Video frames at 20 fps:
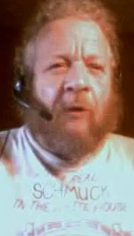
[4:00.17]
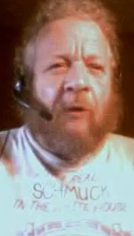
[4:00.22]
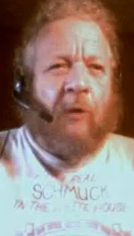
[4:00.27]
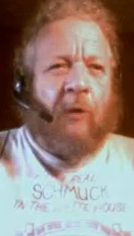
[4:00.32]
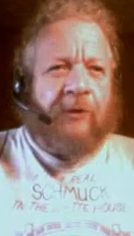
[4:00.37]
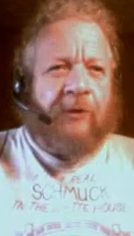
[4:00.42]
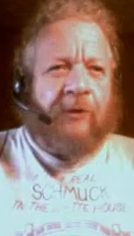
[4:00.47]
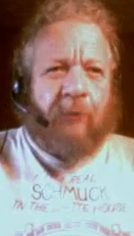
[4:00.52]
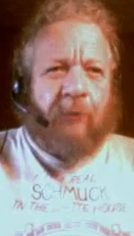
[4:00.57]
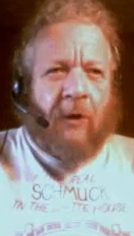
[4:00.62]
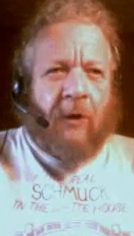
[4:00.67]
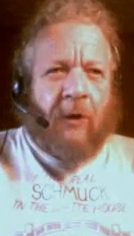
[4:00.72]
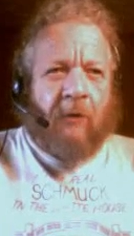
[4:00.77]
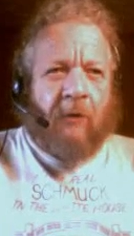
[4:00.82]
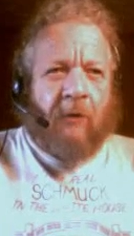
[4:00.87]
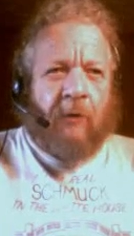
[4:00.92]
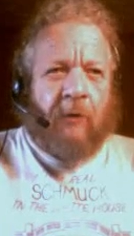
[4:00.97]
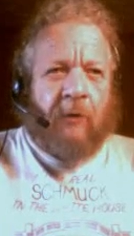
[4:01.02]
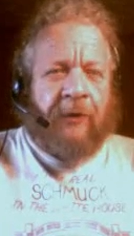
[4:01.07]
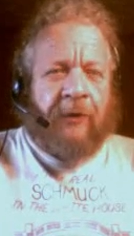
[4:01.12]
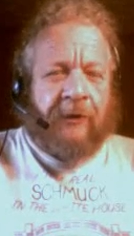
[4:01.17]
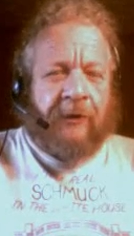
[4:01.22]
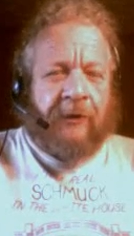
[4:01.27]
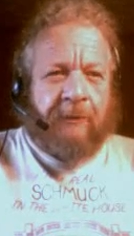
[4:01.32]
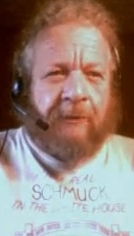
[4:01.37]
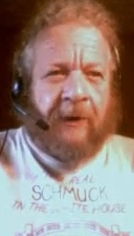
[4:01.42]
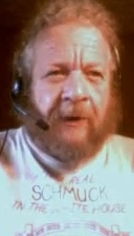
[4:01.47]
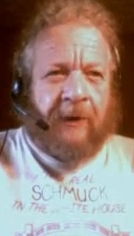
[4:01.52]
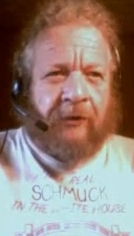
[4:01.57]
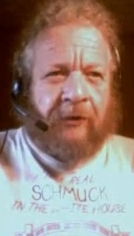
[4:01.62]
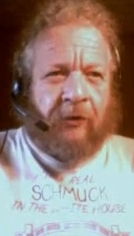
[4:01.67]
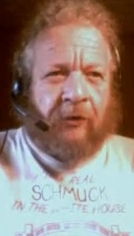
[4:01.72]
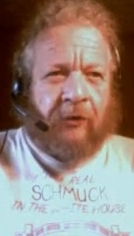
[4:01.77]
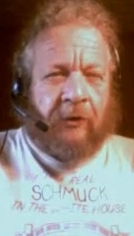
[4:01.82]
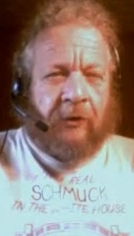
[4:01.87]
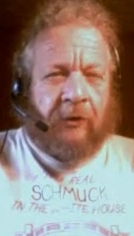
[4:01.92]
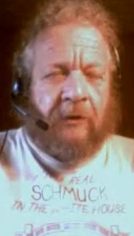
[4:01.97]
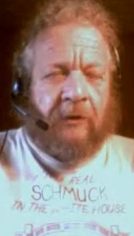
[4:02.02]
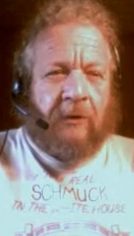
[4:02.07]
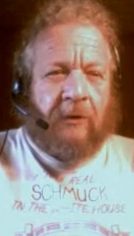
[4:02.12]
what's wrong with this
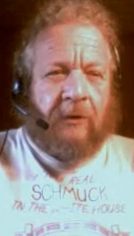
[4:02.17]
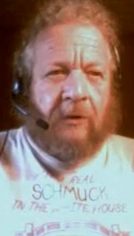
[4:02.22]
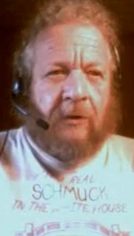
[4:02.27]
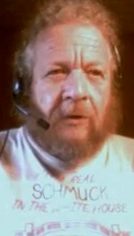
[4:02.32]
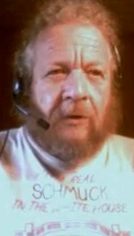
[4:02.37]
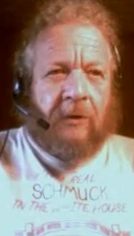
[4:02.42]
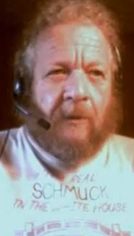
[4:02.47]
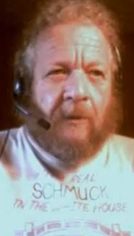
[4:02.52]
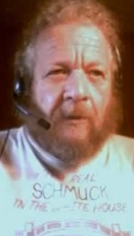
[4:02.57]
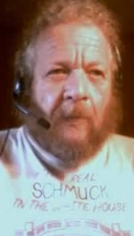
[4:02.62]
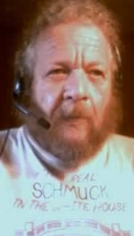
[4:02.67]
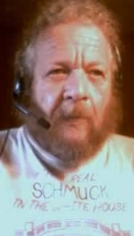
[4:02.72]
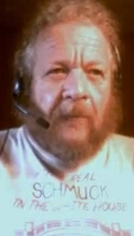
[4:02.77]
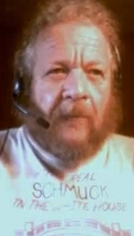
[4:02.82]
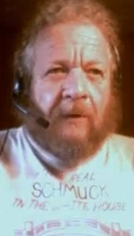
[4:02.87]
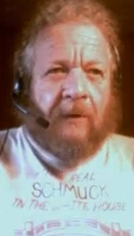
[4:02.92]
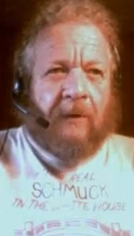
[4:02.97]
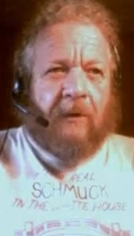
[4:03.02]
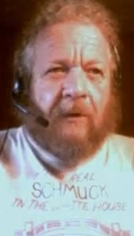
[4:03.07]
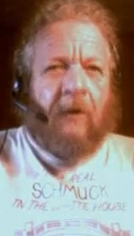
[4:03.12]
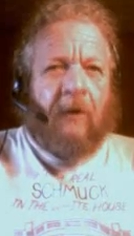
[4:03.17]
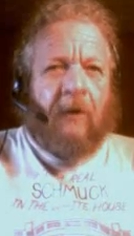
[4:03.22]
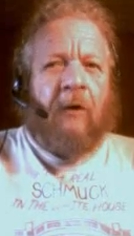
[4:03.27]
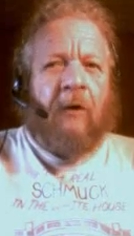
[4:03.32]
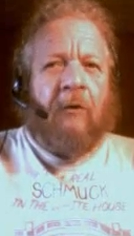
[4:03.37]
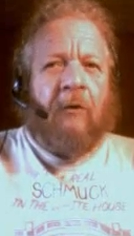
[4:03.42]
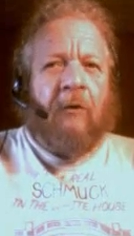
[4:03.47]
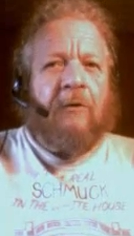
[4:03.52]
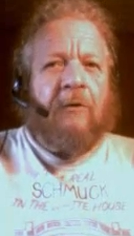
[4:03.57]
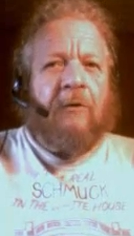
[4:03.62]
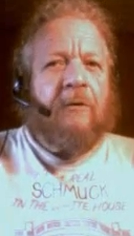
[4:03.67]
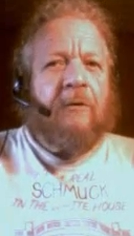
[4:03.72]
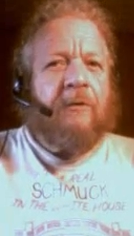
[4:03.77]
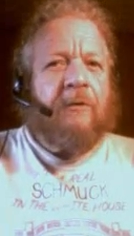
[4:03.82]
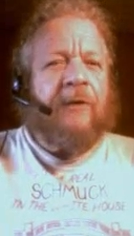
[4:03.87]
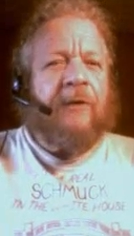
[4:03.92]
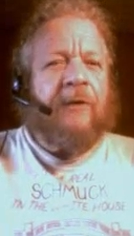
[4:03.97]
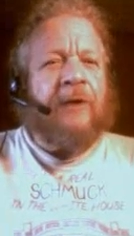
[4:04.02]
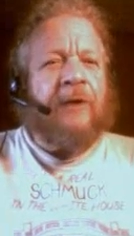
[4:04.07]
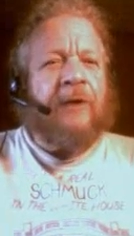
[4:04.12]
picture? Oh,
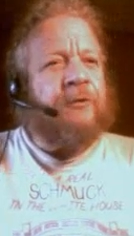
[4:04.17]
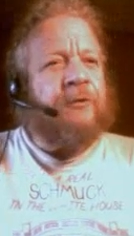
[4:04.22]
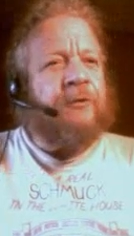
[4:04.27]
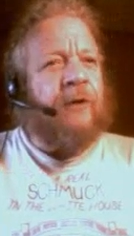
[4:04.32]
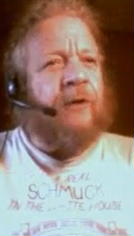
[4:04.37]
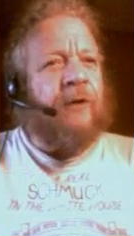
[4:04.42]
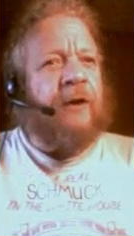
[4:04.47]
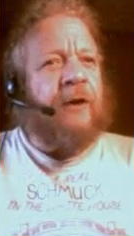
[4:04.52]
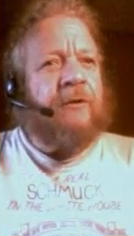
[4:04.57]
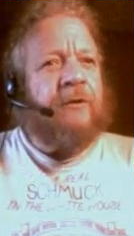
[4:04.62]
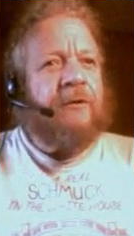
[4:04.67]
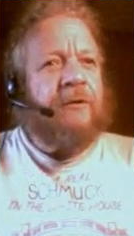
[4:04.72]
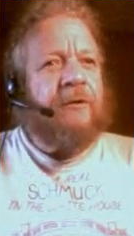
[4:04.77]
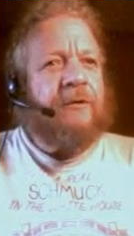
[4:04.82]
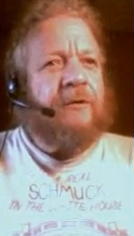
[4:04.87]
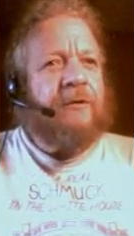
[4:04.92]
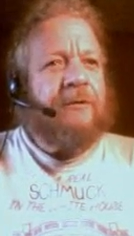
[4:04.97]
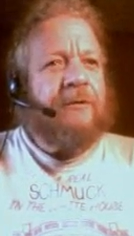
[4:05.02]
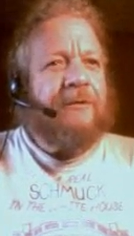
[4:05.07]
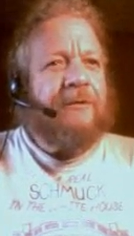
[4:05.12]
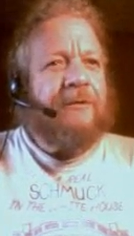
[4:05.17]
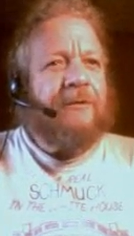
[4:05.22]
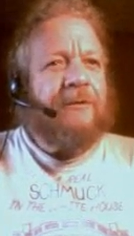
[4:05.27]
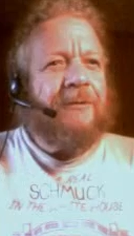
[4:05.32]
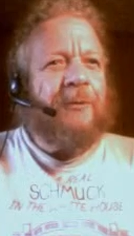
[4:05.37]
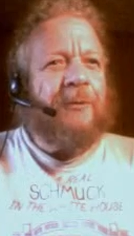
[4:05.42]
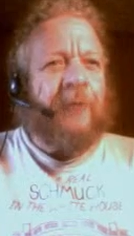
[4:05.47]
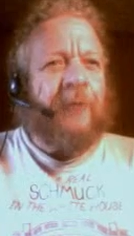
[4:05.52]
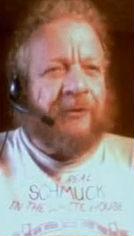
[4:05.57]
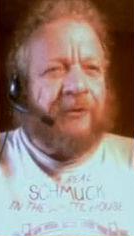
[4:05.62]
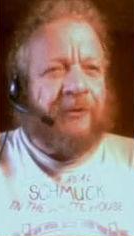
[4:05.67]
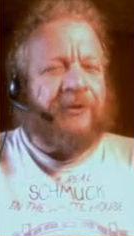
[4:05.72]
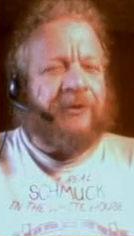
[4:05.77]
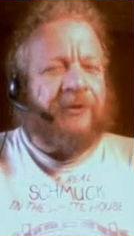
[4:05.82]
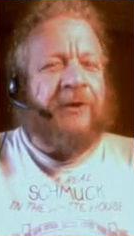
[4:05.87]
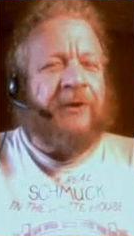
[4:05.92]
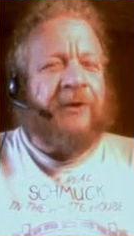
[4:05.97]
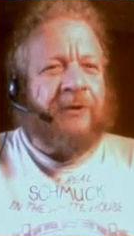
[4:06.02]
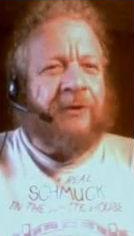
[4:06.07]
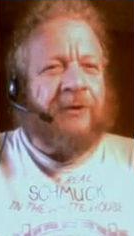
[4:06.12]
that's right. We're
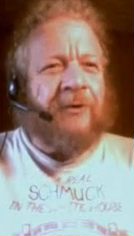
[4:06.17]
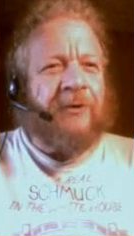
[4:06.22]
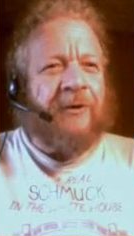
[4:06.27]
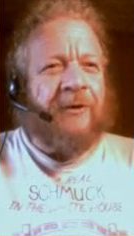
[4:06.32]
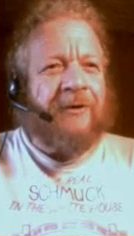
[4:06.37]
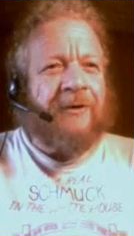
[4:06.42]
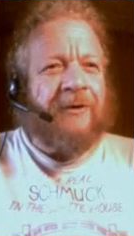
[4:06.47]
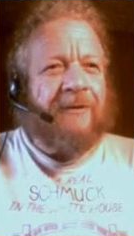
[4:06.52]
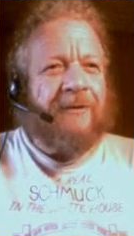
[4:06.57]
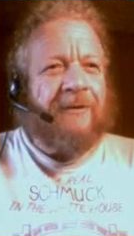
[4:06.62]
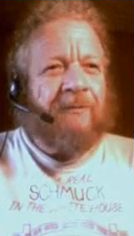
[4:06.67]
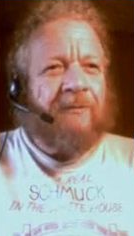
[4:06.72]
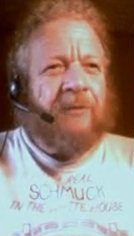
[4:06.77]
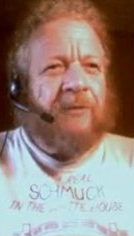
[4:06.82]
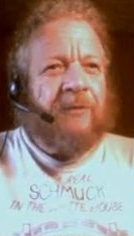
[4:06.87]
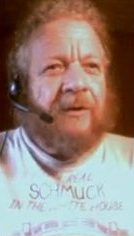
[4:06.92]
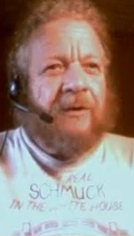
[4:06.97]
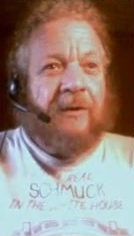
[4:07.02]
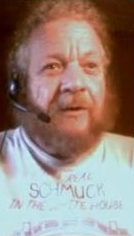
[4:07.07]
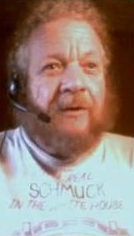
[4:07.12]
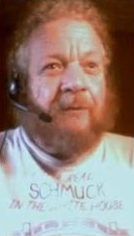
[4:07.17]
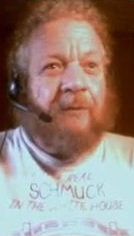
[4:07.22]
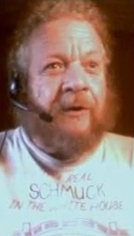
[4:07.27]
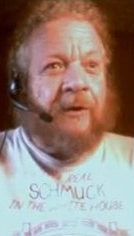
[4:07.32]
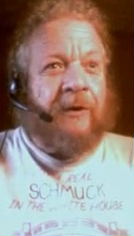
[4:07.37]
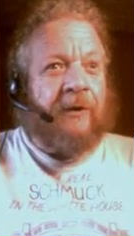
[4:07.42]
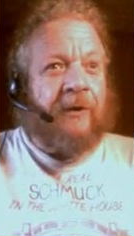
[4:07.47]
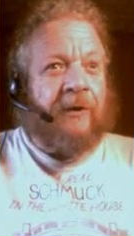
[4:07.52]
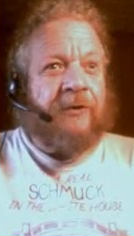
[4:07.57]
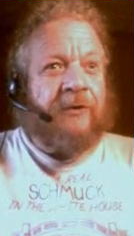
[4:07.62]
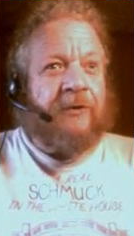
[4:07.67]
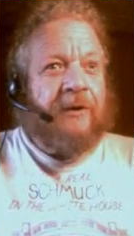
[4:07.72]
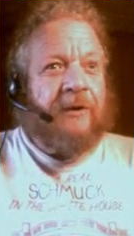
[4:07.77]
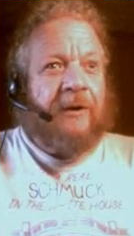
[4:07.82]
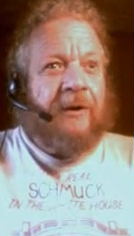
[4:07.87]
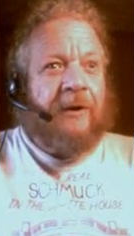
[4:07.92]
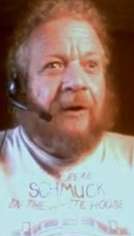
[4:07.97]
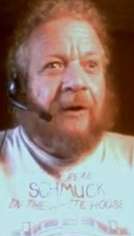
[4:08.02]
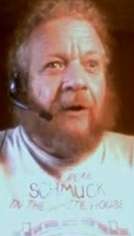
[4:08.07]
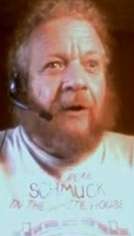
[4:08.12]
secure because,
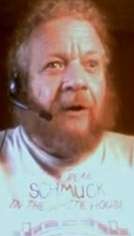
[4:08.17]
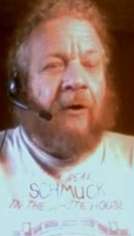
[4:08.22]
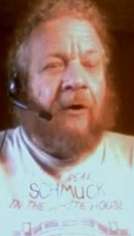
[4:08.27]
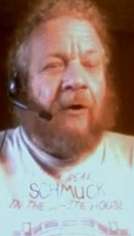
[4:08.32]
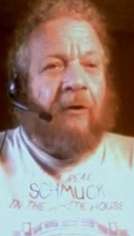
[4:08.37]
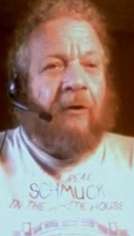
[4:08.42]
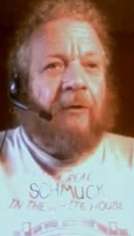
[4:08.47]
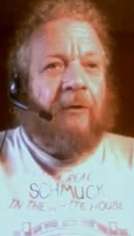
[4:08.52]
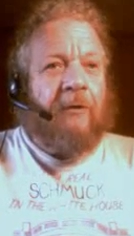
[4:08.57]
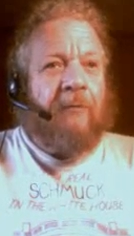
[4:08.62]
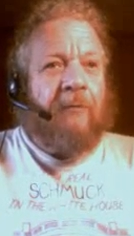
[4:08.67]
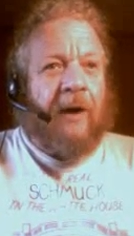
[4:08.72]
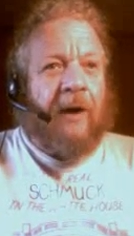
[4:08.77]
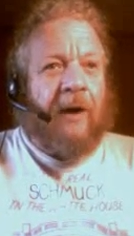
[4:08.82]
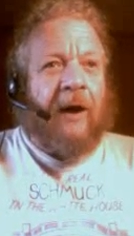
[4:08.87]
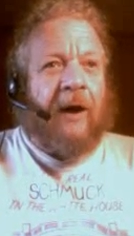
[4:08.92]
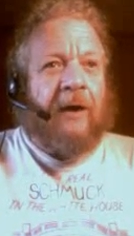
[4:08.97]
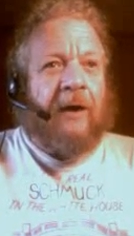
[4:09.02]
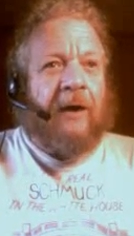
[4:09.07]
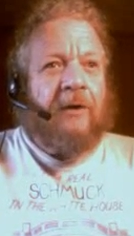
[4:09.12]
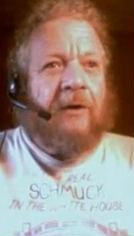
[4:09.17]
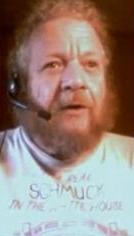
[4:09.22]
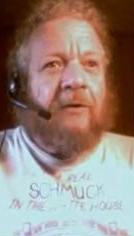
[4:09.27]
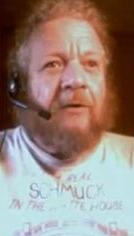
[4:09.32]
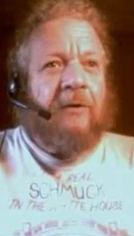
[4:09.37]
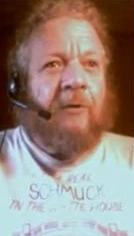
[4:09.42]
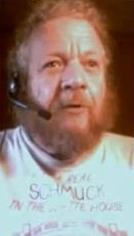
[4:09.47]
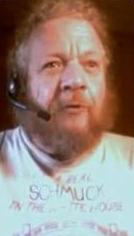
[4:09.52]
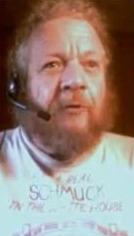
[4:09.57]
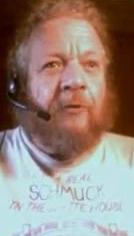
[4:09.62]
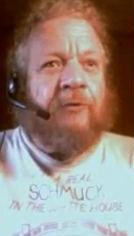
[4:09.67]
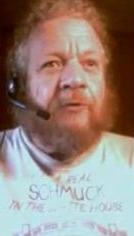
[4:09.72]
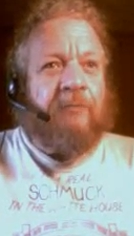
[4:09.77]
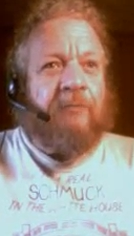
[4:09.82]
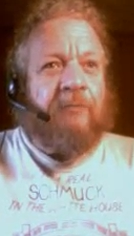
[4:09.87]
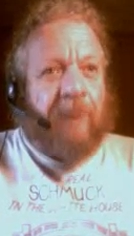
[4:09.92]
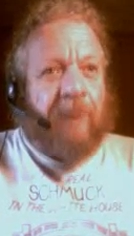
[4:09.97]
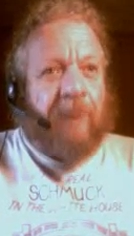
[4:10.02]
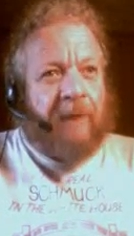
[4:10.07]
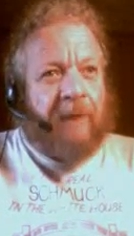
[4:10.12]
oh my, whose
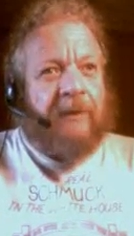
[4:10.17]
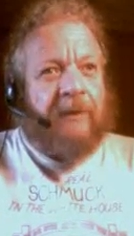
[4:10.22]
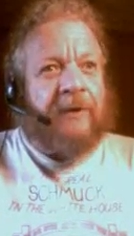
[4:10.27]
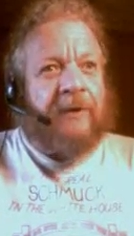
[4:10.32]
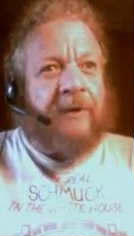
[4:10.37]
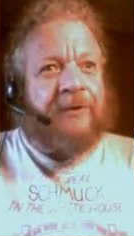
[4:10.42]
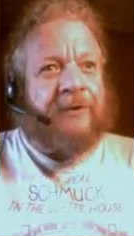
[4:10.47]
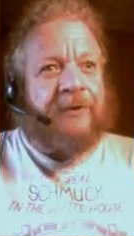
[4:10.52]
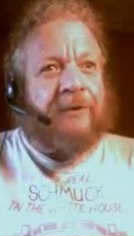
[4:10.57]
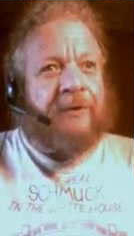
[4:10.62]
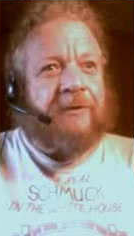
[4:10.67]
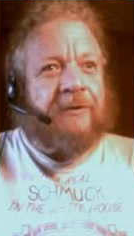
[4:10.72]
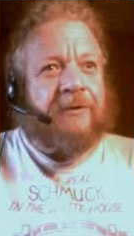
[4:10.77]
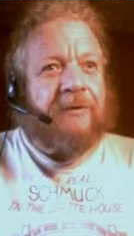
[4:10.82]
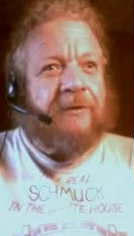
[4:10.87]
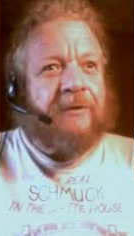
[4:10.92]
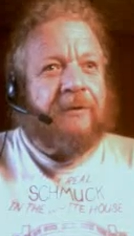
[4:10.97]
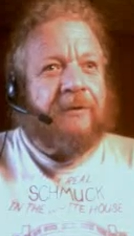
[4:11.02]
baby is it?